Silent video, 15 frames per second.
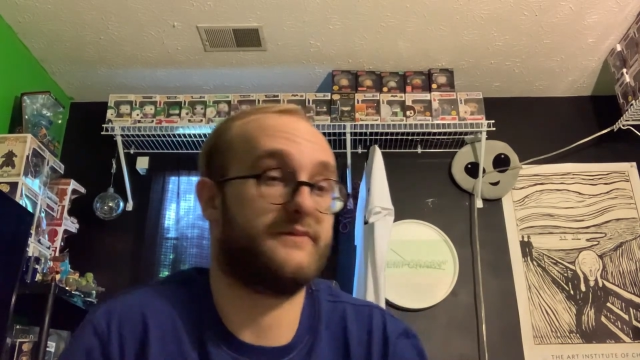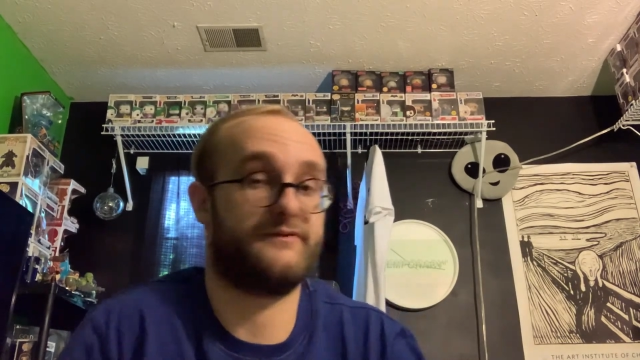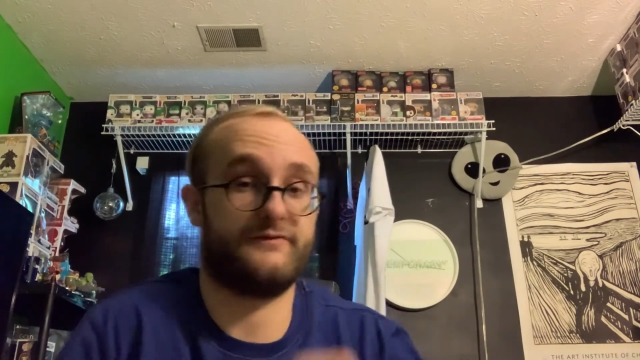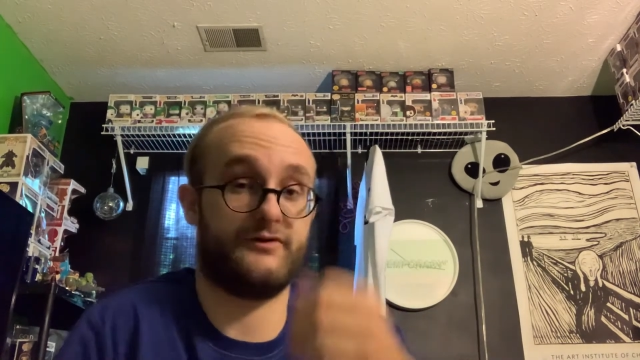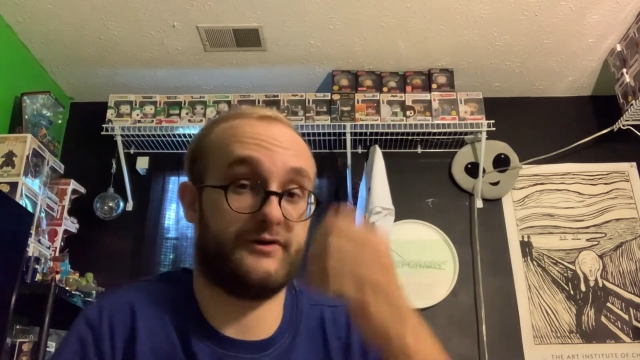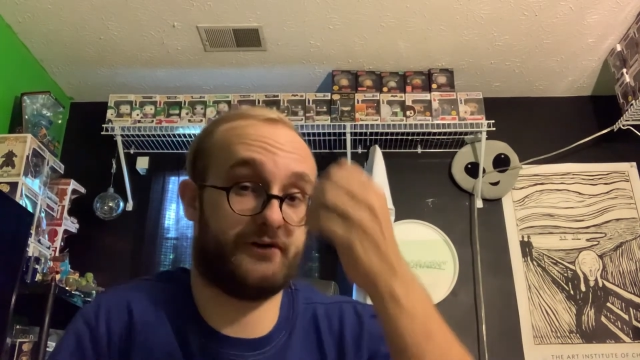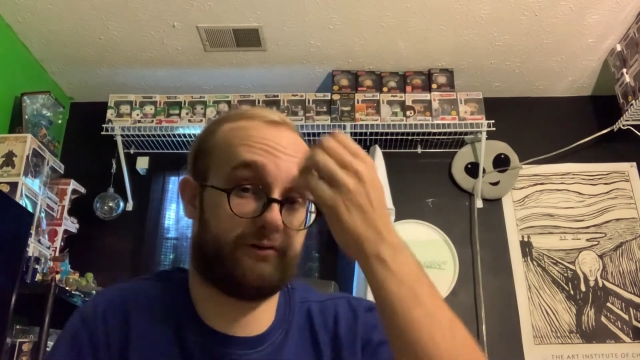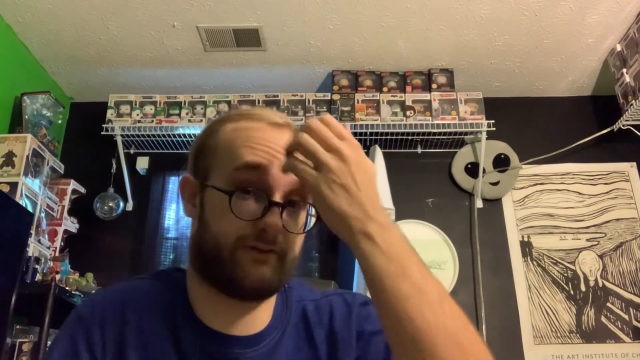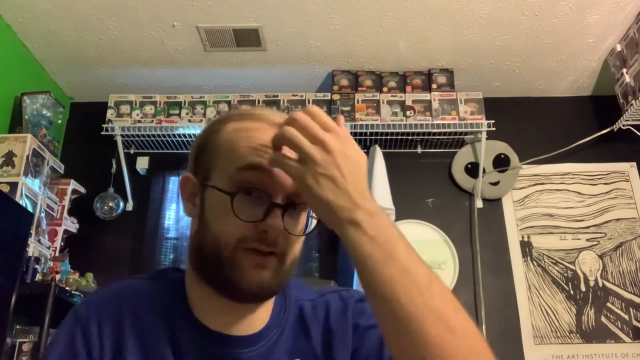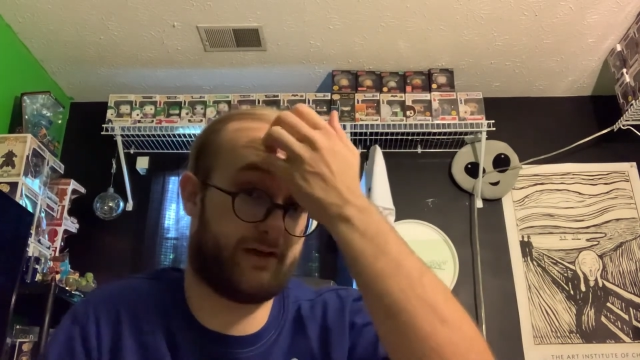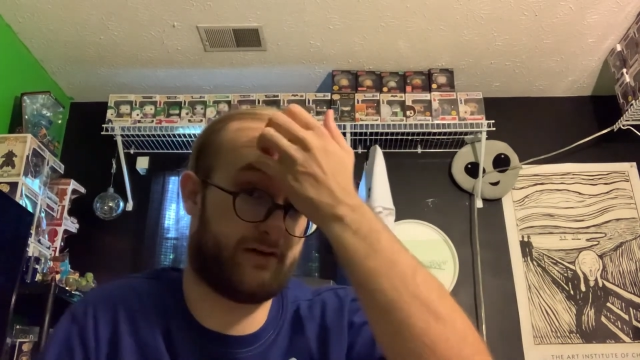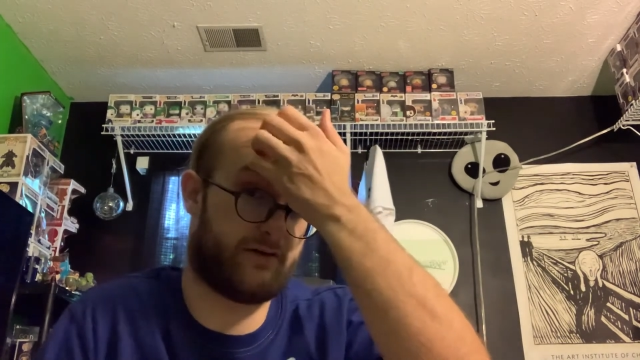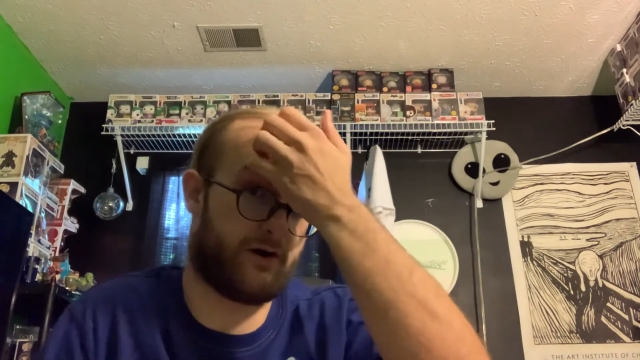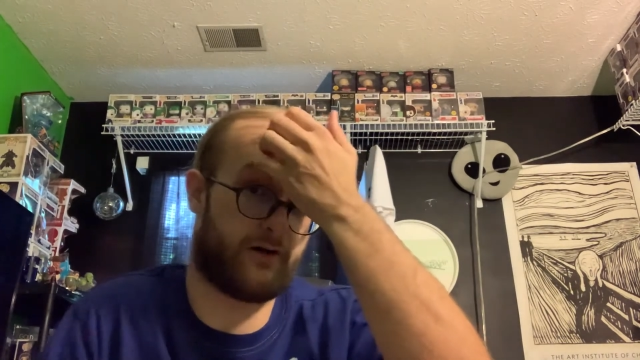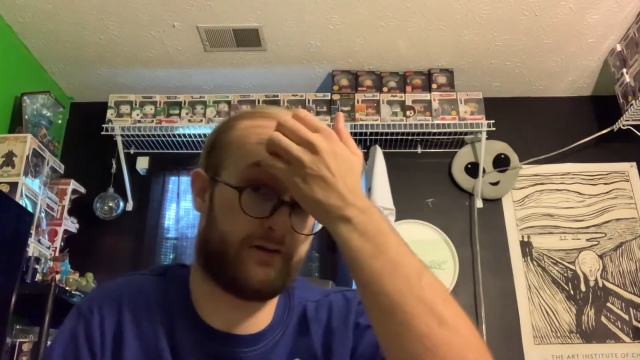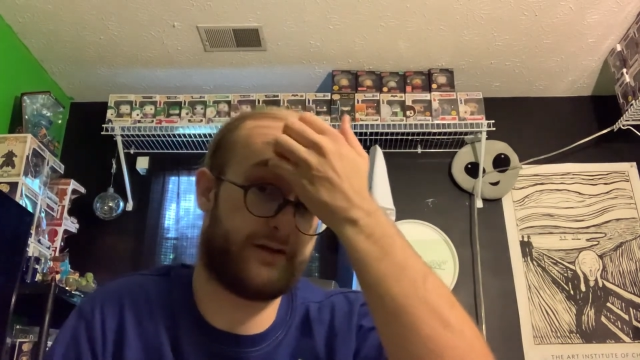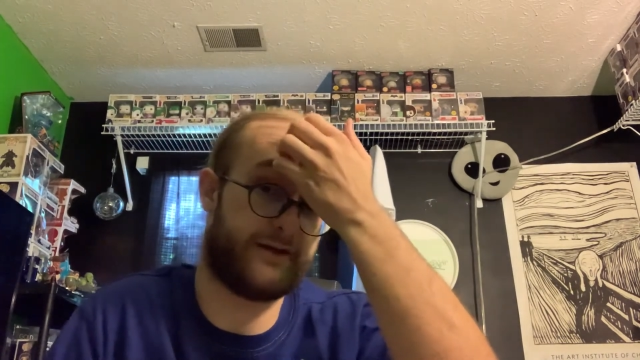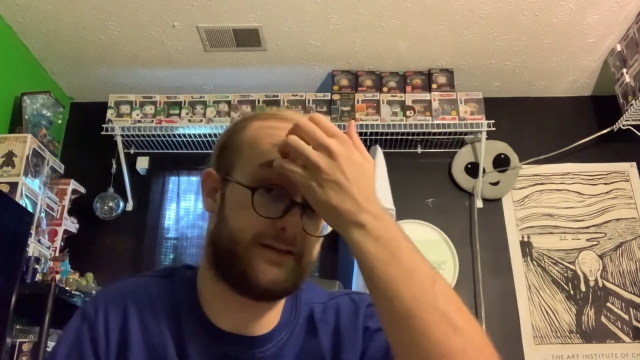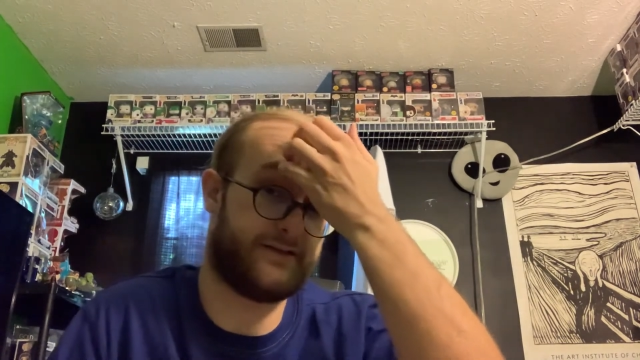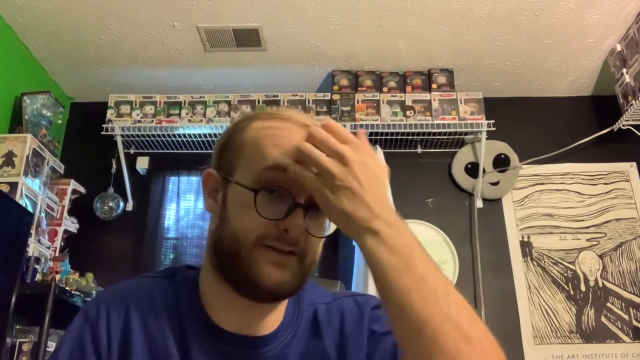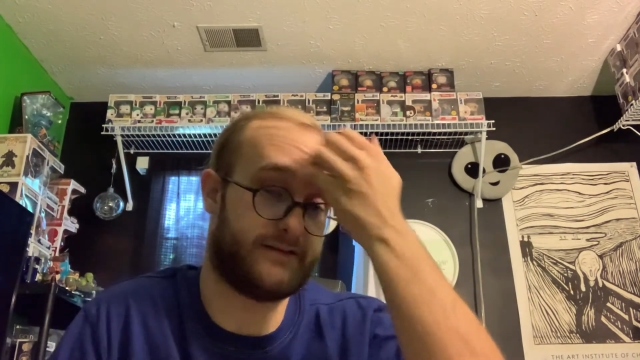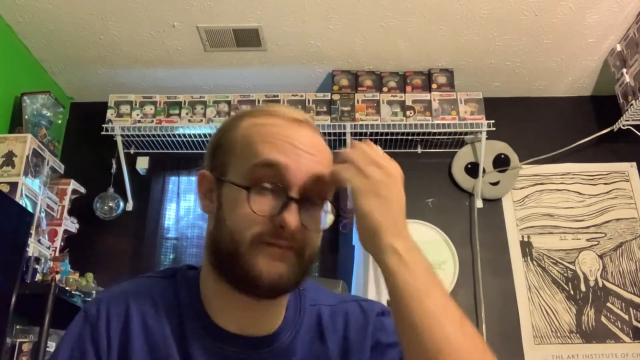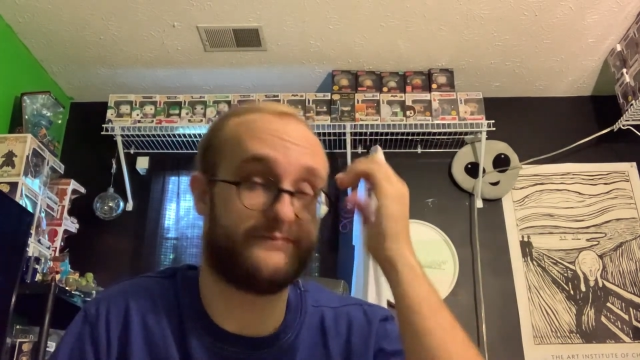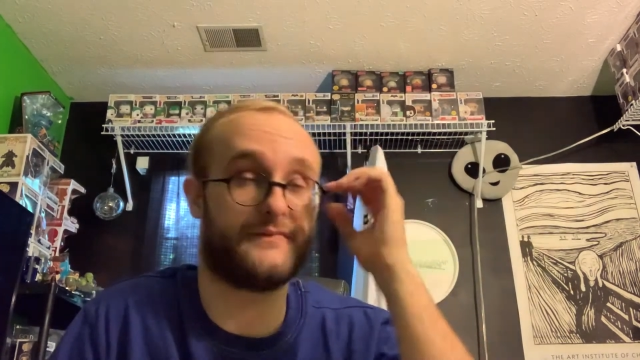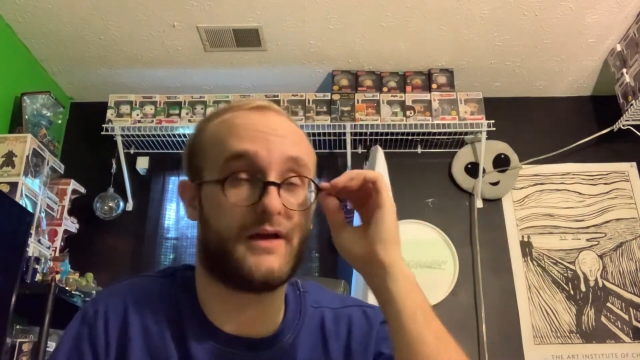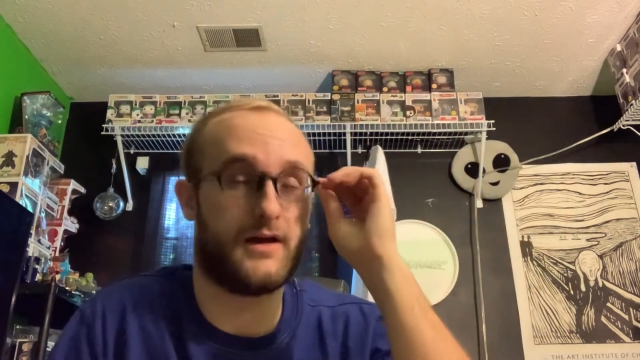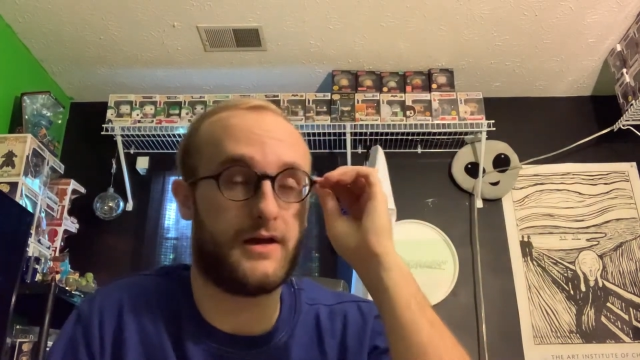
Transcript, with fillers: during like holiday season.